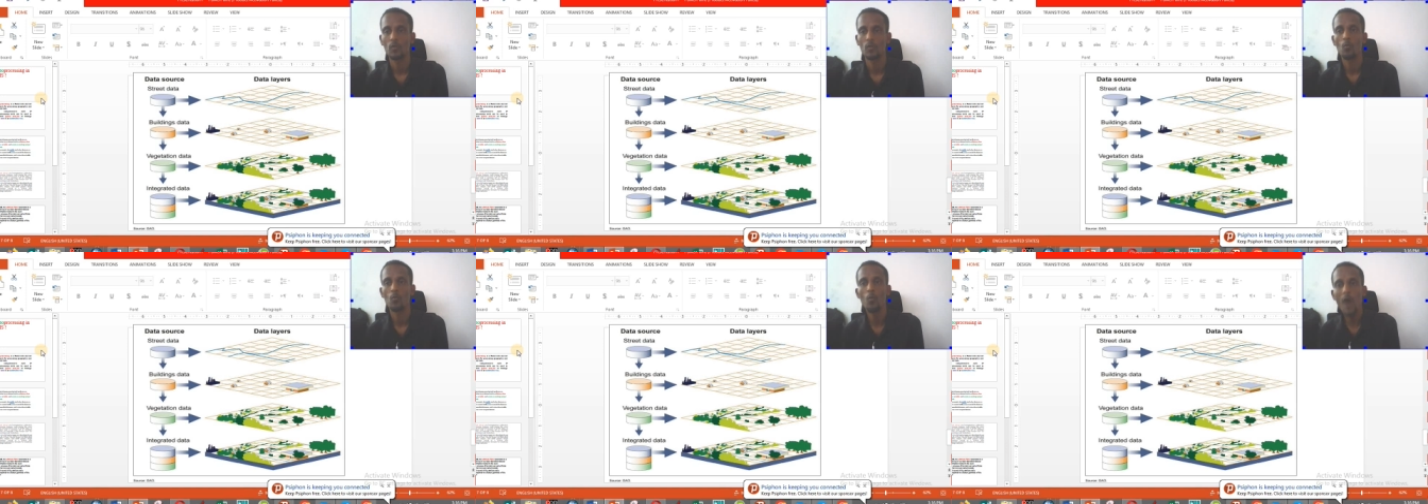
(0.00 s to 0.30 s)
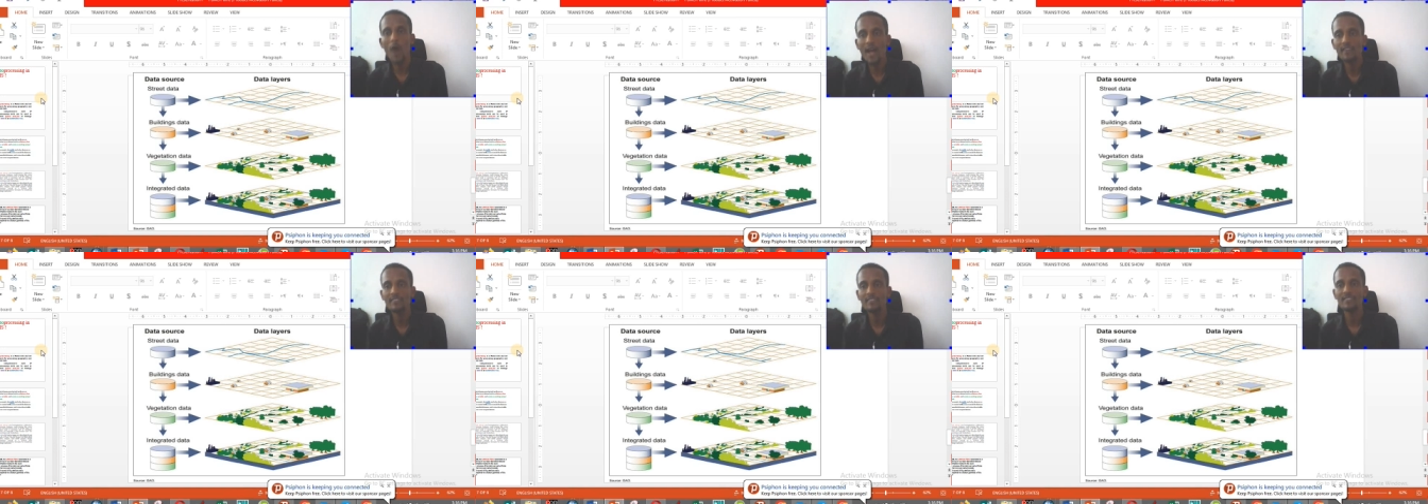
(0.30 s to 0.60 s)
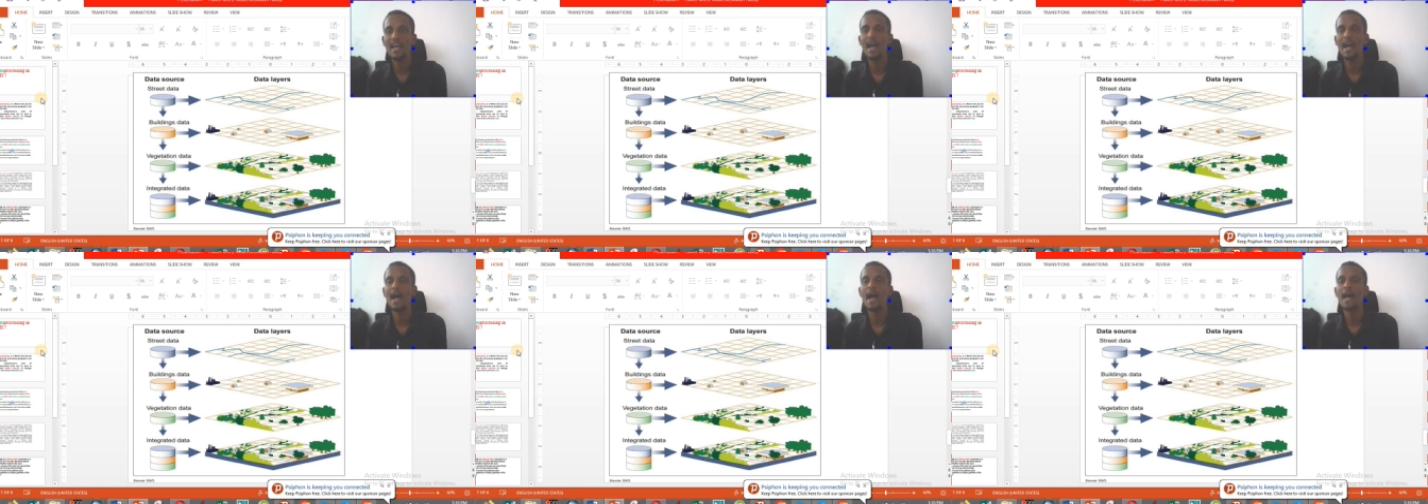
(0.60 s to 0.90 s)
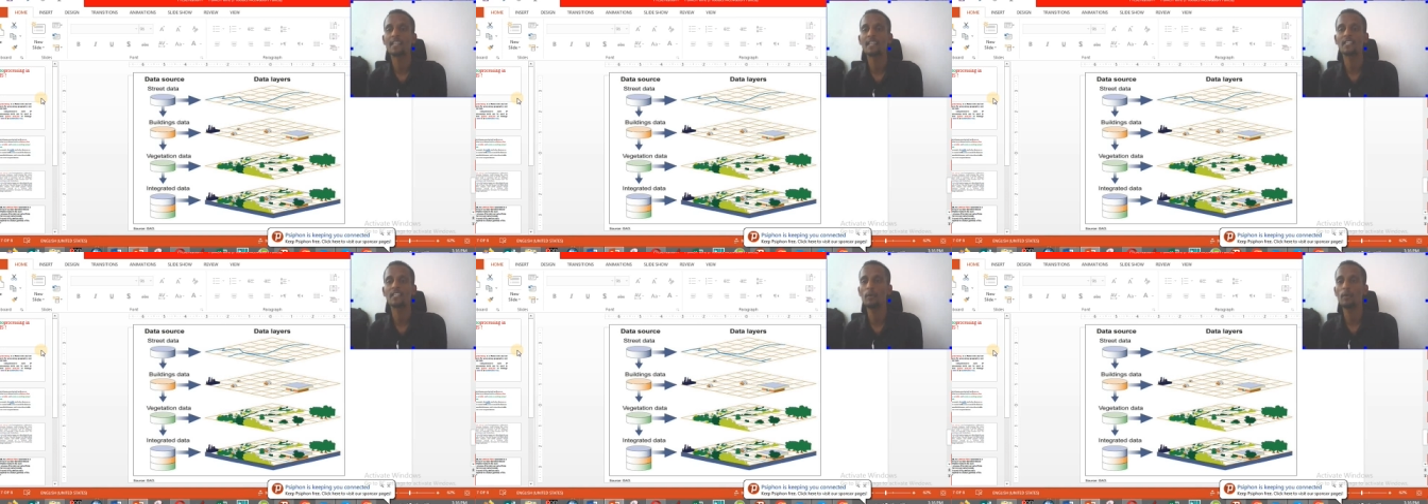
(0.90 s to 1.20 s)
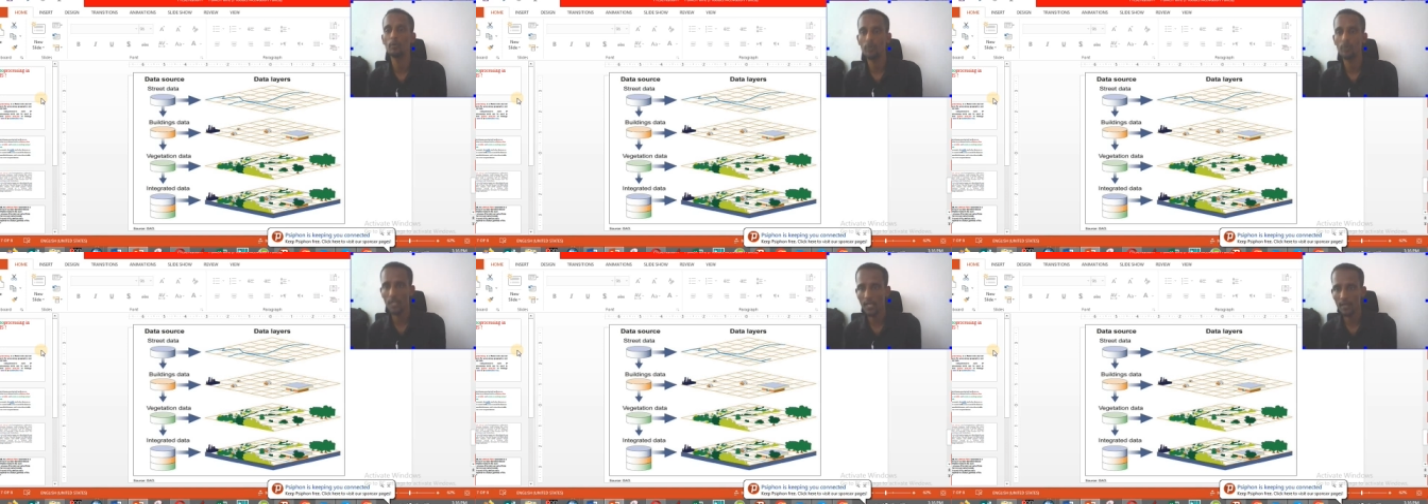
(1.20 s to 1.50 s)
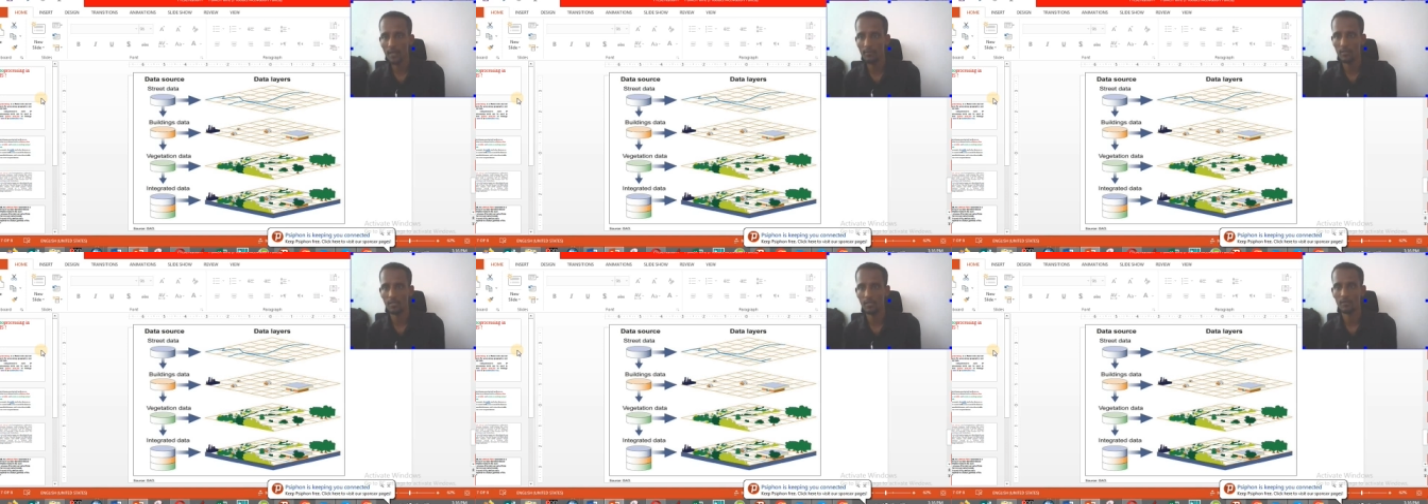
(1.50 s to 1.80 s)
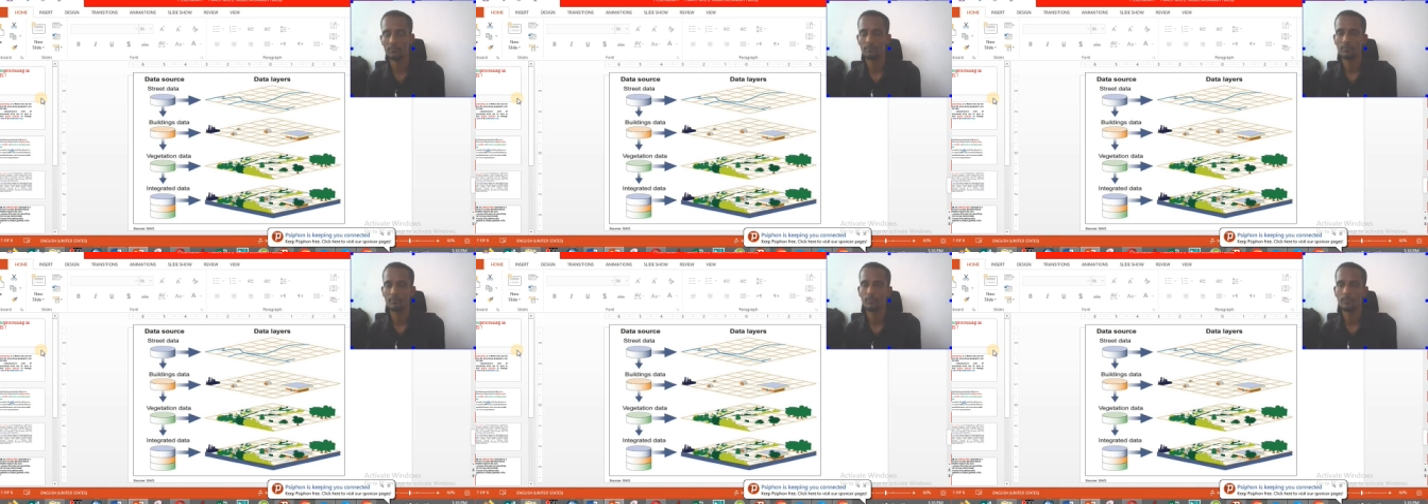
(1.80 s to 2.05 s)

What's attribute table,